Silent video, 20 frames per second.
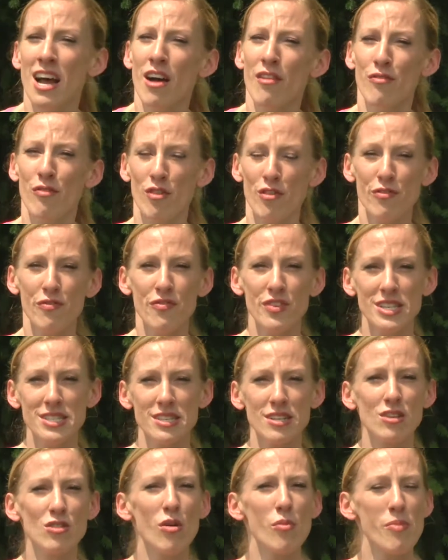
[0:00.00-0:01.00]
for
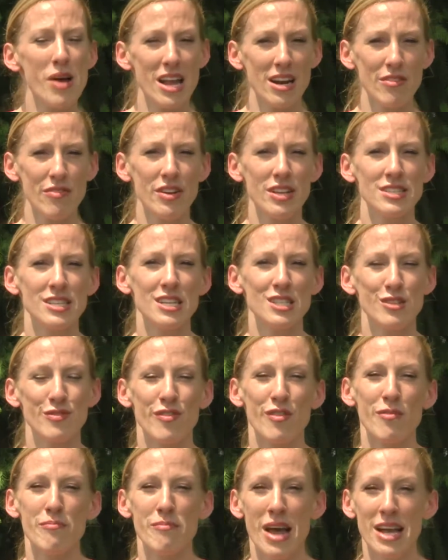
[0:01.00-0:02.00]
physical benefits, it's
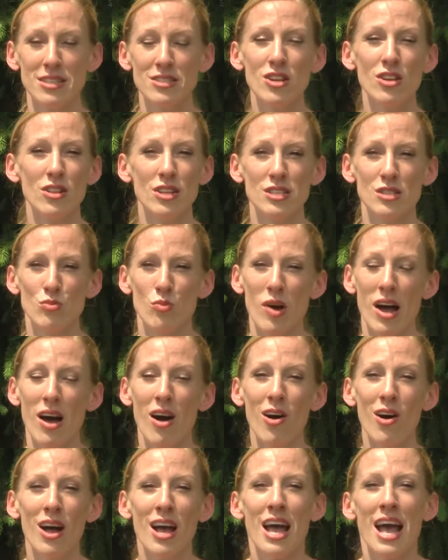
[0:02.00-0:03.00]
for mental as
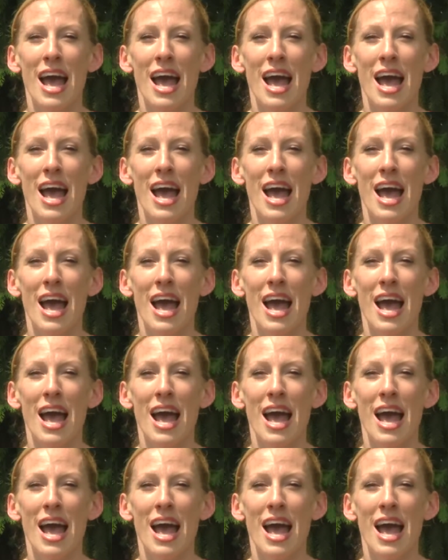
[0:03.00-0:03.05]
well.